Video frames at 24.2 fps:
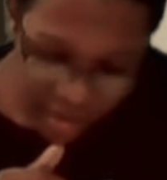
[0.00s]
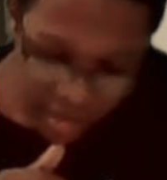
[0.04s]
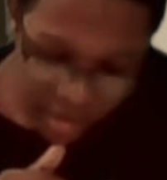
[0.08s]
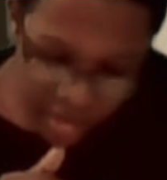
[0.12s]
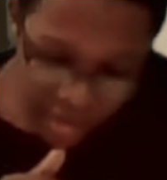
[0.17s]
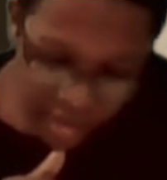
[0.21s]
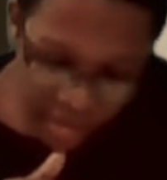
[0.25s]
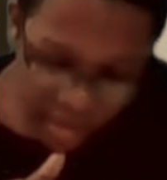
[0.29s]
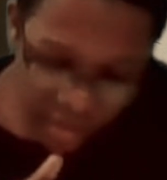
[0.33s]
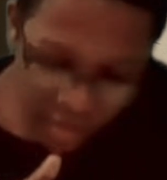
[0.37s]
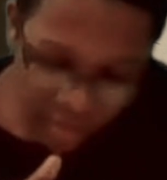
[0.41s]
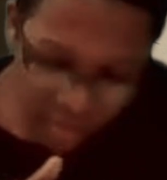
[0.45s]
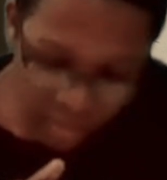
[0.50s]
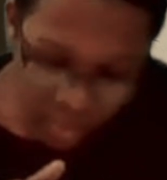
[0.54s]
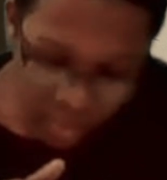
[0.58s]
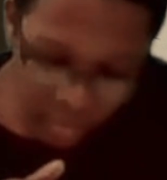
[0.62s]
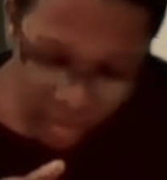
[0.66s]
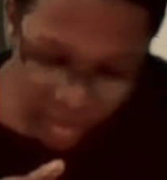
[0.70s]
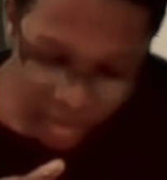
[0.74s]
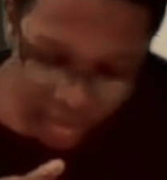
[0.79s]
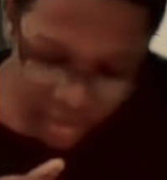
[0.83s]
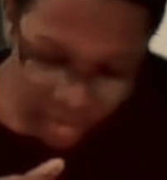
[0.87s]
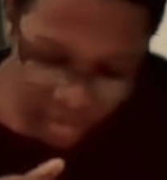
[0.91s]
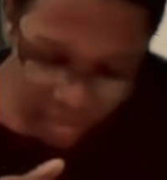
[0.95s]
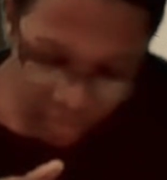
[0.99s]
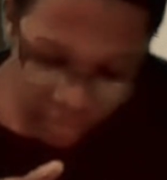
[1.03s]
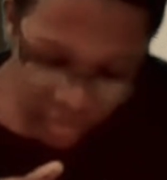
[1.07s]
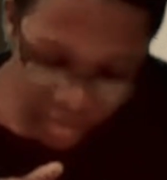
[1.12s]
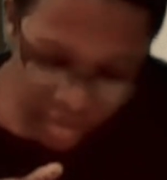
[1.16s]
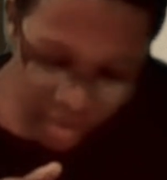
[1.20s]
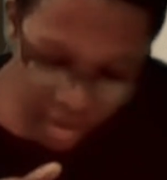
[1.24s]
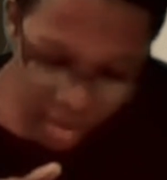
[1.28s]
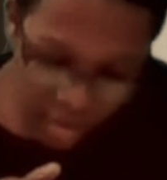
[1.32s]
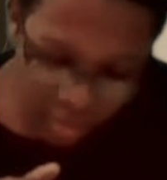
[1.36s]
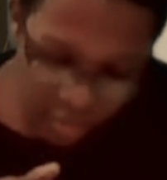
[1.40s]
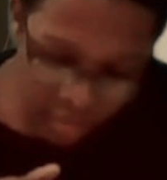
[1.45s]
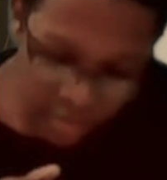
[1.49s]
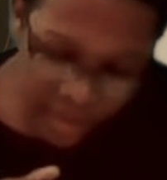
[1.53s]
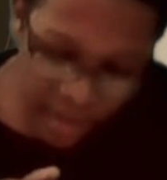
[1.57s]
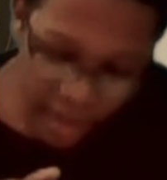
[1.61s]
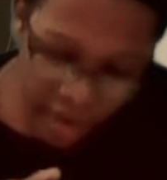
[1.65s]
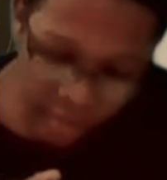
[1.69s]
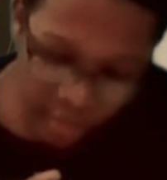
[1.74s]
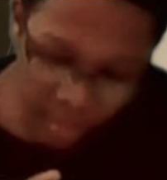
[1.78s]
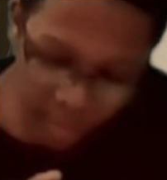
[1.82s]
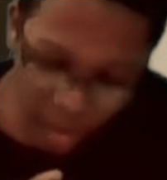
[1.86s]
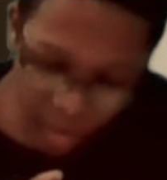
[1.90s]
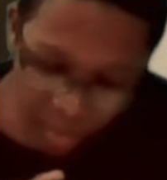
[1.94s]
Jean and Louise, there's no
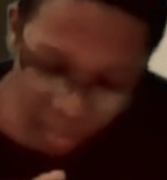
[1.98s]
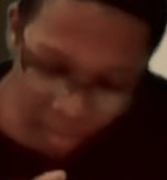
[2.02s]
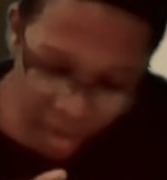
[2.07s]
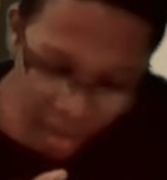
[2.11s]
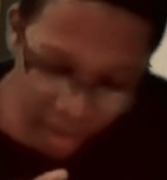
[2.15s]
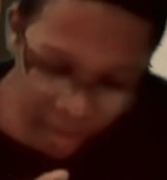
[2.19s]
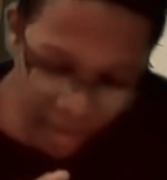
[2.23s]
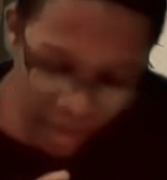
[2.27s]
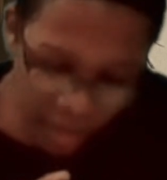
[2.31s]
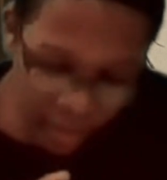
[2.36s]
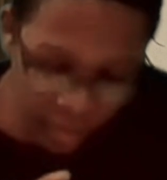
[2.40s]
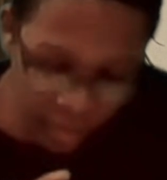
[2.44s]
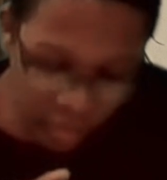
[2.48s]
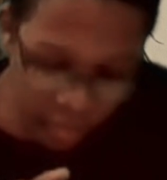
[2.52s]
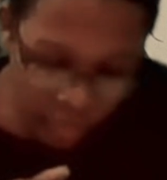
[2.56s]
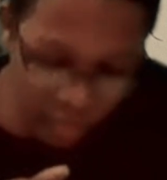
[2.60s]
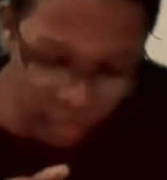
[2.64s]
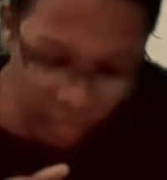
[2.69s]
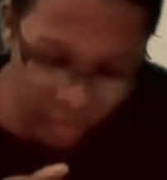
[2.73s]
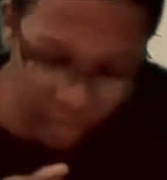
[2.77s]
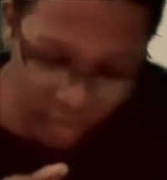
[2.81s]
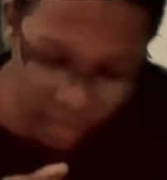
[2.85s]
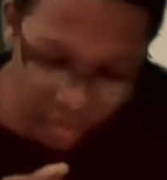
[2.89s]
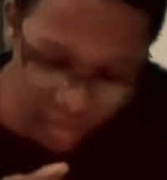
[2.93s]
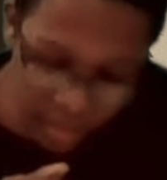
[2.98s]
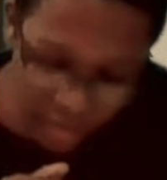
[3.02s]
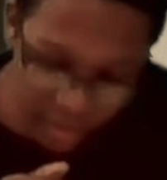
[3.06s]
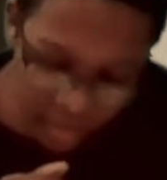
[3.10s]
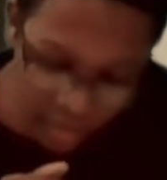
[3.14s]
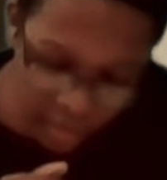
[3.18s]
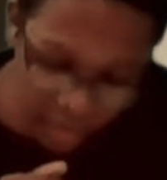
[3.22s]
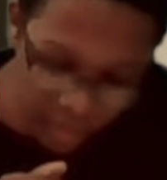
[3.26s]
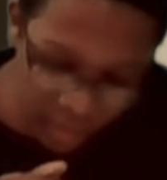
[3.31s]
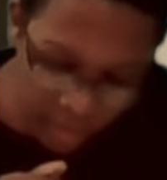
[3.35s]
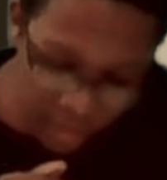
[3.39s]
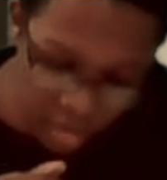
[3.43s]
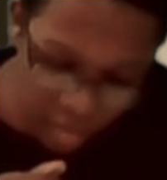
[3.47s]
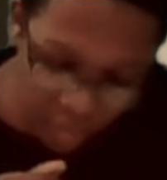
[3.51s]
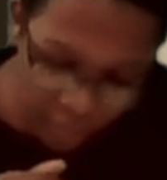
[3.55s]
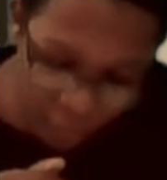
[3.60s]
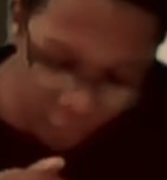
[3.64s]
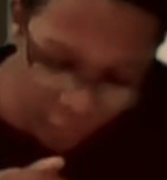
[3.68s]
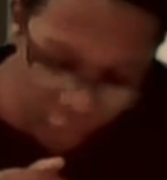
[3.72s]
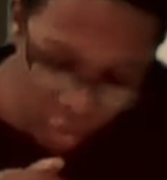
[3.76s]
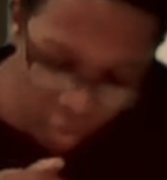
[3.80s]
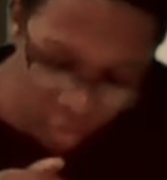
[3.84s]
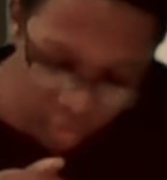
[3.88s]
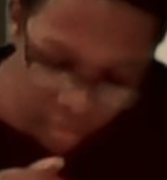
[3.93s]
doubt in my mind that they're good
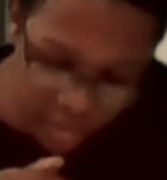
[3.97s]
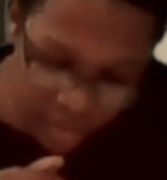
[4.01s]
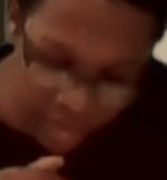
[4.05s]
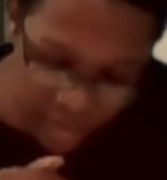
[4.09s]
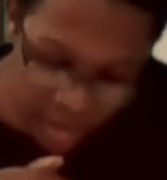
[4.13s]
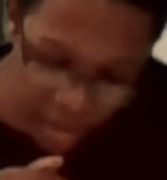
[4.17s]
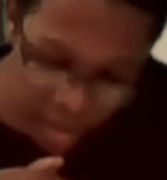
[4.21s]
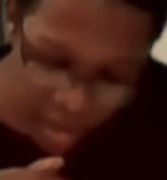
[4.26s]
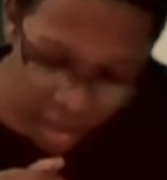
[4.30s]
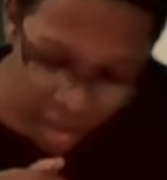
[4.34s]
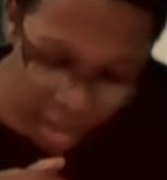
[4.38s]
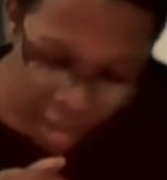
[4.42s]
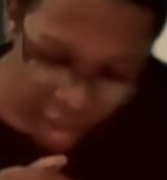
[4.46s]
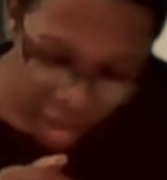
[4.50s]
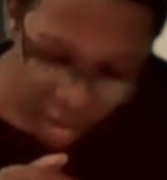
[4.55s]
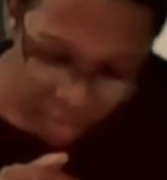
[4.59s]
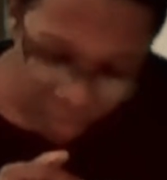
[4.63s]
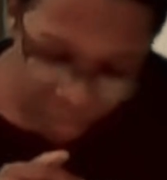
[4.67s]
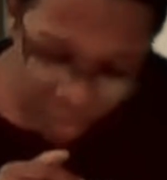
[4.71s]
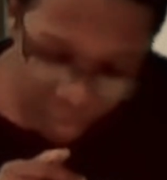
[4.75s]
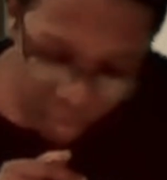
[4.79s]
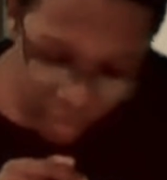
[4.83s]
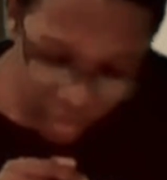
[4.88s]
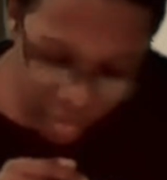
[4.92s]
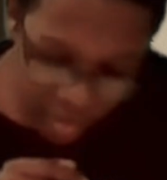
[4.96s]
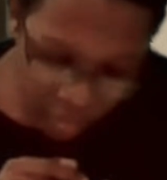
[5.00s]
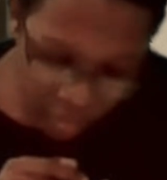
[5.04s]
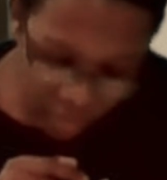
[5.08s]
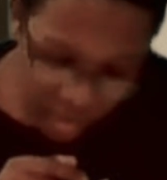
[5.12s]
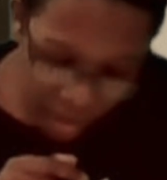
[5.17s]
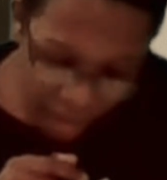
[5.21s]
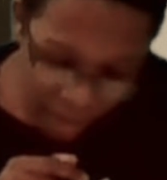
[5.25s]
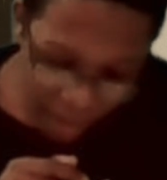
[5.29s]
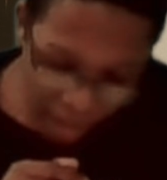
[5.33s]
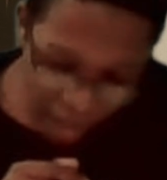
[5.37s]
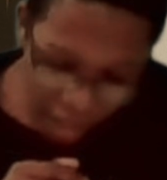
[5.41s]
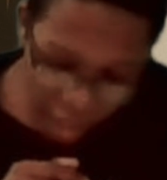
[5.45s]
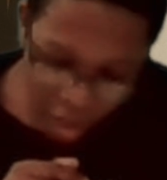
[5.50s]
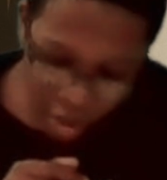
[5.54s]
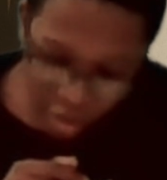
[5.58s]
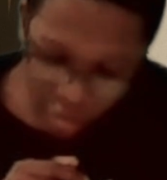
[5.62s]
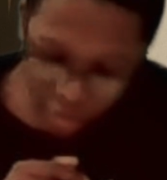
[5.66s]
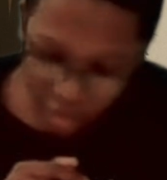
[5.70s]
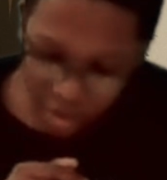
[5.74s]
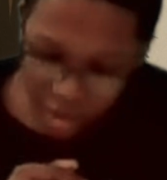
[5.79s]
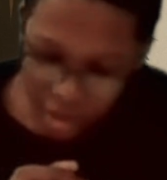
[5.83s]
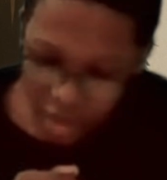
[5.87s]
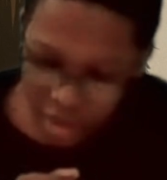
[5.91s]
folks, but they're not
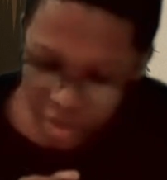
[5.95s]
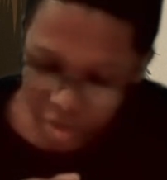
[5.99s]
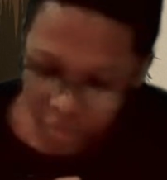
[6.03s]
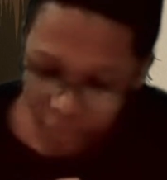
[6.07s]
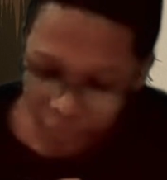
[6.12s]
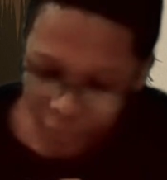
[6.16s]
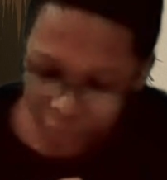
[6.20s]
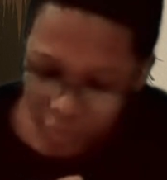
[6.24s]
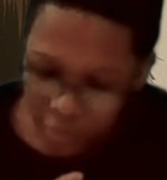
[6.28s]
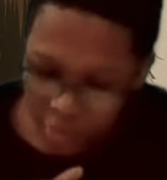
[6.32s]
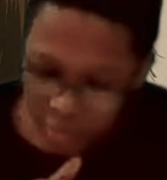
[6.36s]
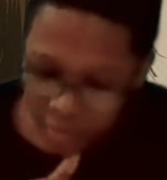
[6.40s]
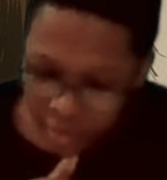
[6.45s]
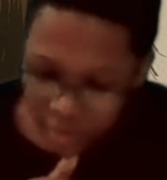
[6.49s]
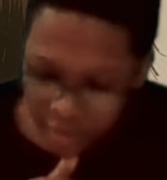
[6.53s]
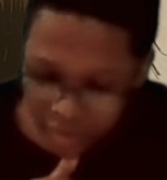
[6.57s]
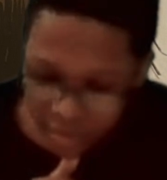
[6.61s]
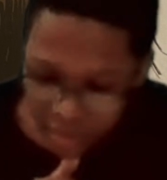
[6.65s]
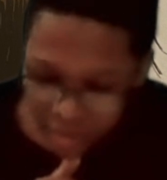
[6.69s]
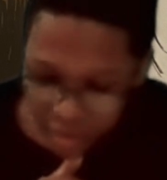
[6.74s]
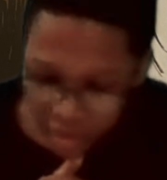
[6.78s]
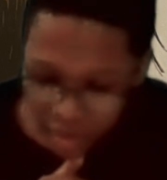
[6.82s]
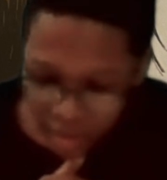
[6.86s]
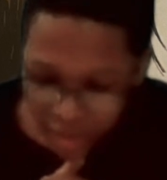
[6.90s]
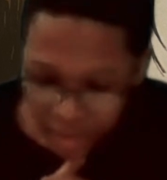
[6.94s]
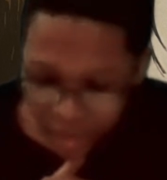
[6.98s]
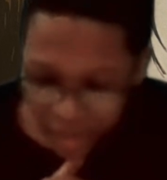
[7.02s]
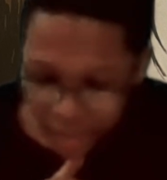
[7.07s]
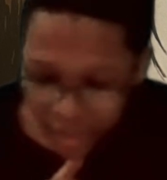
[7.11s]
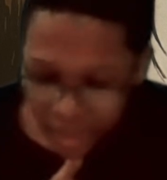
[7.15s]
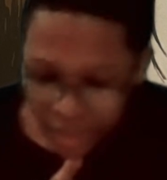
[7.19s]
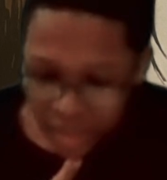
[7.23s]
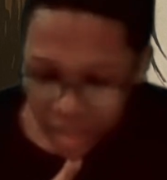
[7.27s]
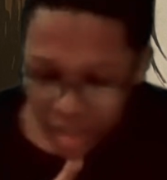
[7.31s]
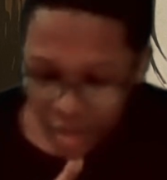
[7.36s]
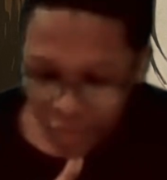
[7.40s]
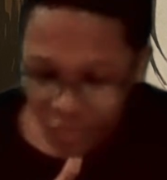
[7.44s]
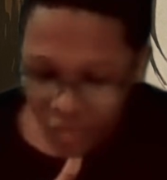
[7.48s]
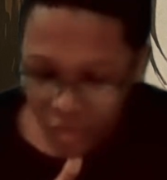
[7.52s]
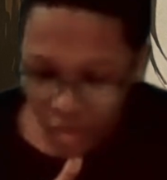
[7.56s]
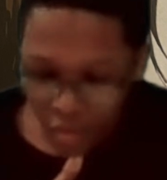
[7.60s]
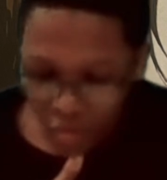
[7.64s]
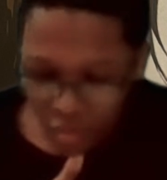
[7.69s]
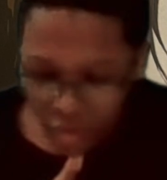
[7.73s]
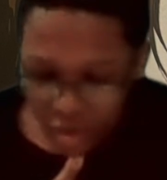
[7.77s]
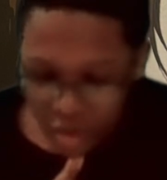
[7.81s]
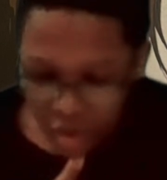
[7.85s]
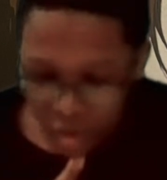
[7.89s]
our kind of folks. If
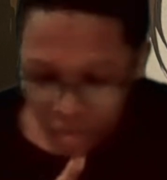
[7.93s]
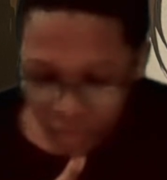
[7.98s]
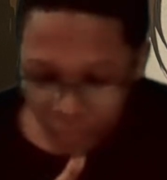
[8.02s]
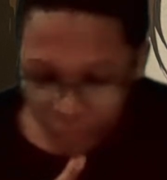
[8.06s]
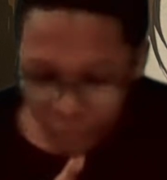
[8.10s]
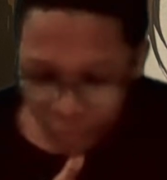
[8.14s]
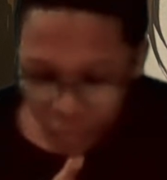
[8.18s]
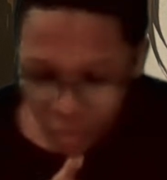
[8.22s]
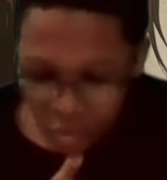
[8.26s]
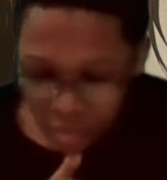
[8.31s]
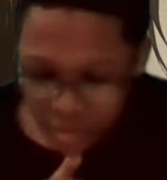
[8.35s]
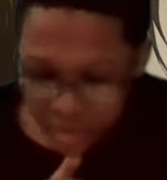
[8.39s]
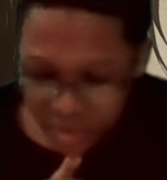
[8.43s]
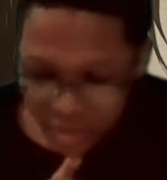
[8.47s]
they're good folks,